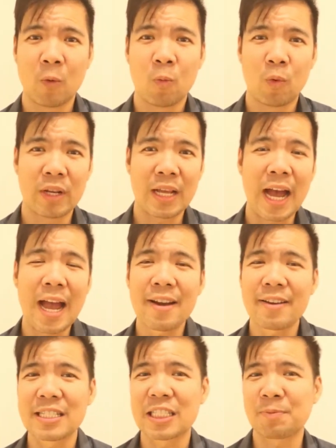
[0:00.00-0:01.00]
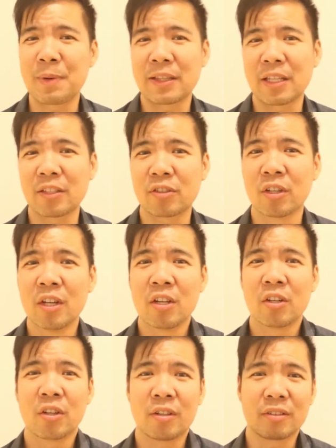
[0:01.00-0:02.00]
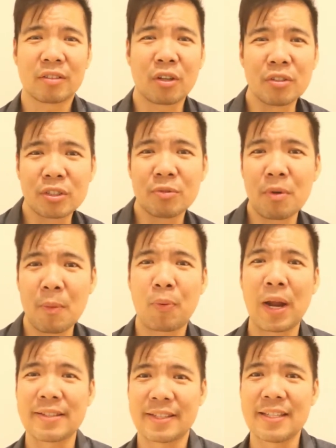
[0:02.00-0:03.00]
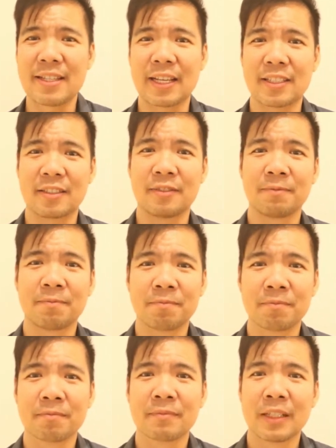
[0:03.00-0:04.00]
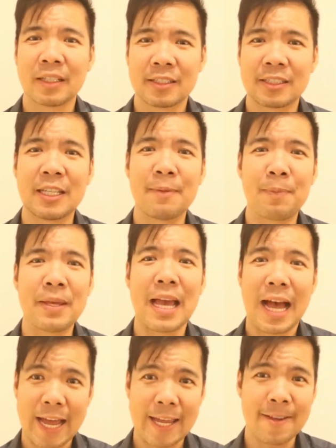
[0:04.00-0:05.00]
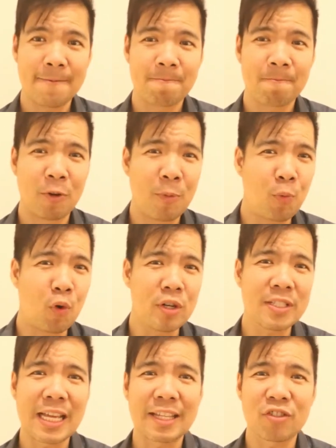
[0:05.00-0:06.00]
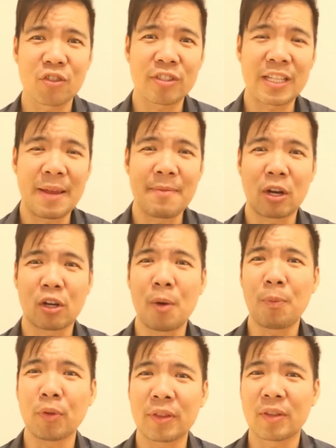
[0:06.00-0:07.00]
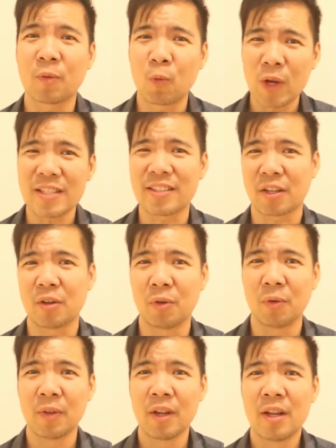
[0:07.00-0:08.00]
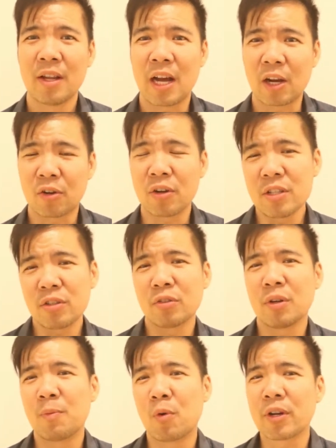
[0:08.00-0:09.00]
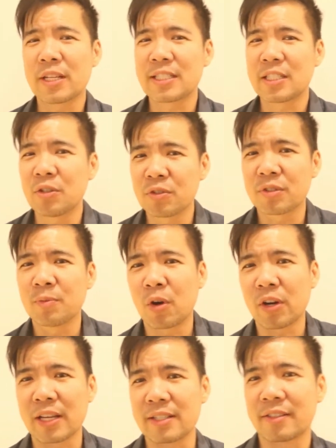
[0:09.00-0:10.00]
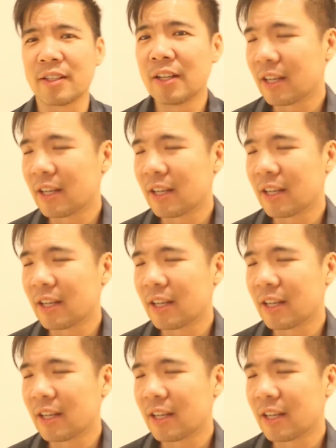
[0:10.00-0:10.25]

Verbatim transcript: With higher than expected consumer price index, C P I, reports that just came a couple weeks ago, according to the Mortgage News Mortgage